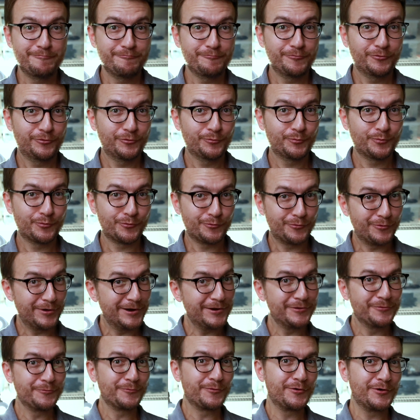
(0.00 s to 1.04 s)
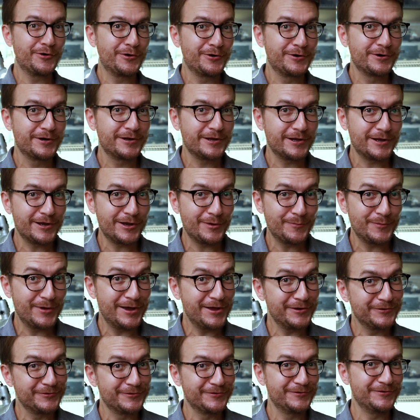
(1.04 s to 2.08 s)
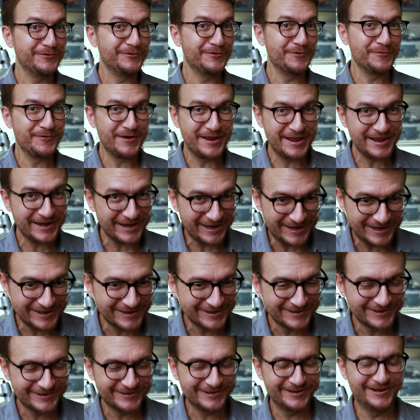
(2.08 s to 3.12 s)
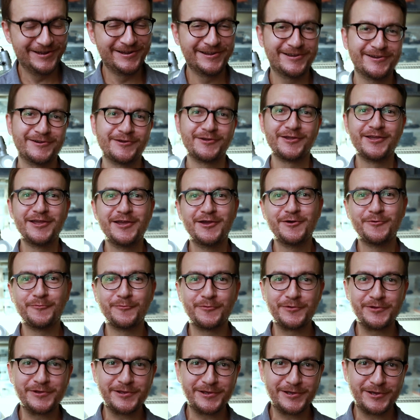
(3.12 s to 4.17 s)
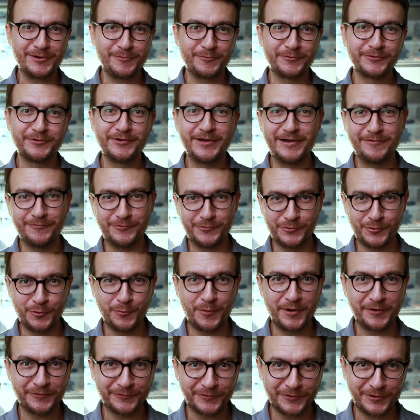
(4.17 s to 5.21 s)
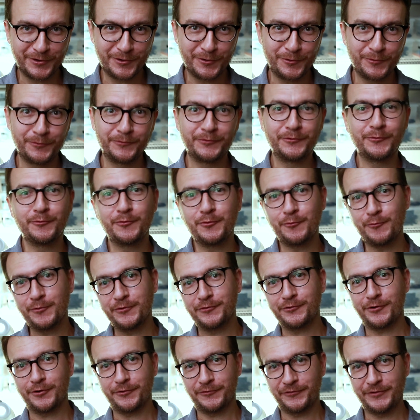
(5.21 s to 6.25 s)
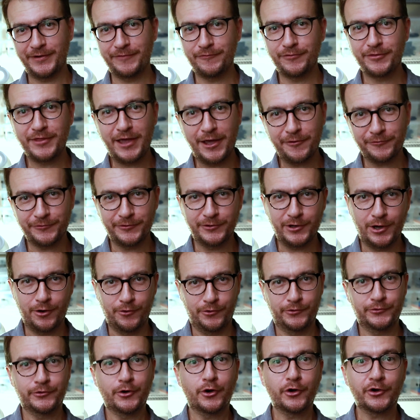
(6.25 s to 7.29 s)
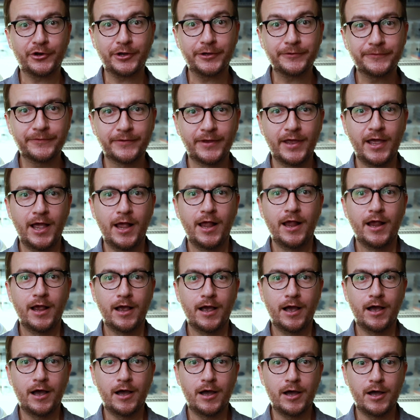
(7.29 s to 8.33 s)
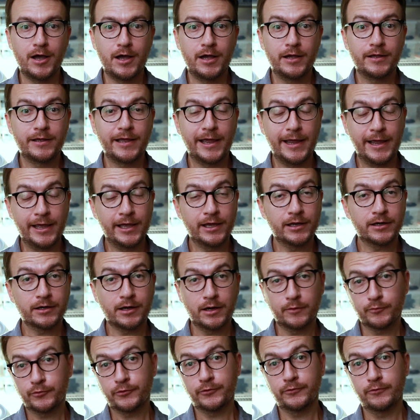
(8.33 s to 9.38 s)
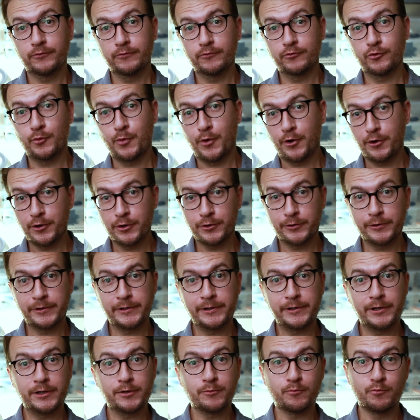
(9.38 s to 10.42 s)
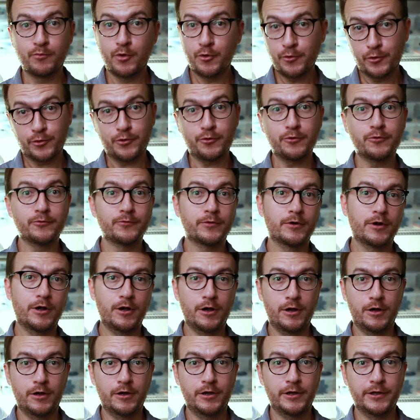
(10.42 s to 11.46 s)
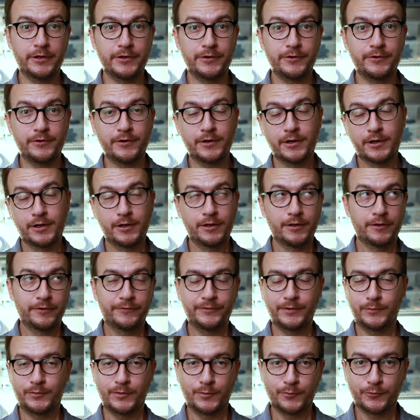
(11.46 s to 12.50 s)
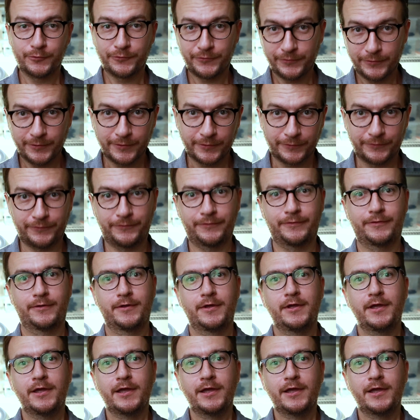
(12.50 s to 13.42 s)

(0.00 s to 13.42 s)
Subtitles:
Spread the word about donating. we still have a little ways to go until we reach our $7,000 target. And come to the party at Moto on September 6th.